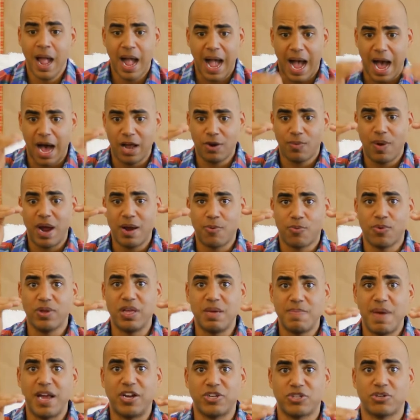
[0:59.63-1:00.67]
How do I really
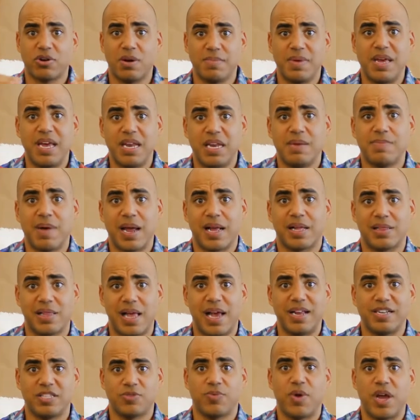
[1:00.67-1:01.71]
make sure I'm hitting my
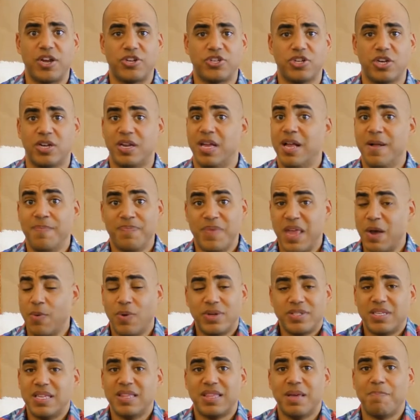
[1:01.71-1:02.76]
clients the way I should? It
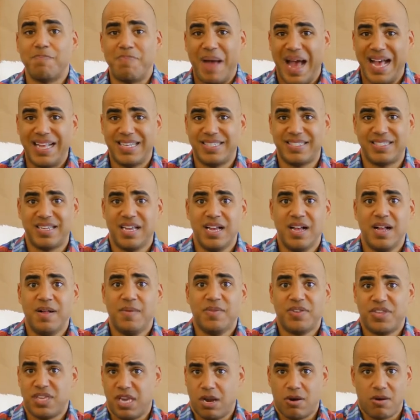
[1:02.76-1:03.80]
wasn't the best
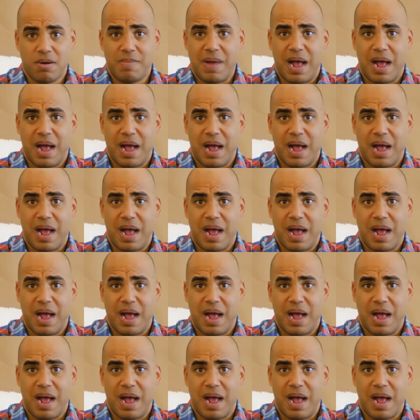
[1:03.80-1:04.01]
CRM